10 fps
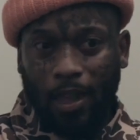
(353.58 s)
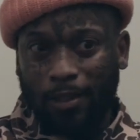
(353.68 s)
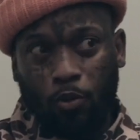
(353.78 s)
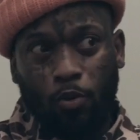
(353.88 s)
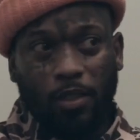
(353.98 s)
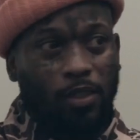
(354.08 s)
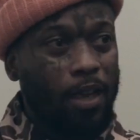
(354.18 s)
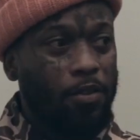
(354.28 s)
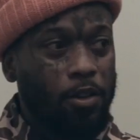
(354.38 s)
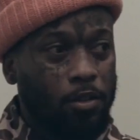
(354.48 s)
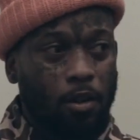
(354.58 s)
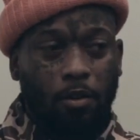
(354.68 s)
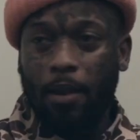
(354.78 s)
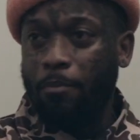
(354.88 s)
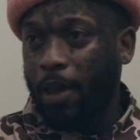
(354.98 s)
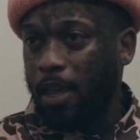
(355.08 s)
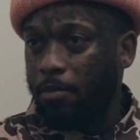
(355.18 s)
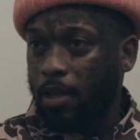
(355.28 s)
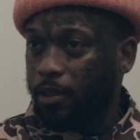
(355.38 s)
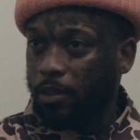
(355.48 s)
like 27 years old, got a
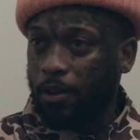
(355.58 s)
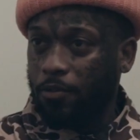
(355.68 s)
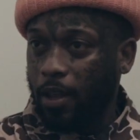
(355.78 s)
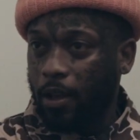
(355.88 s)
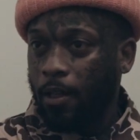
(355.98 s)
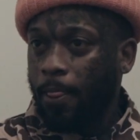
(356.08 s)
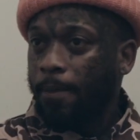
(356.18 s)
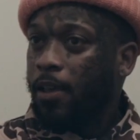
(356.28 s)
baby and stuff now.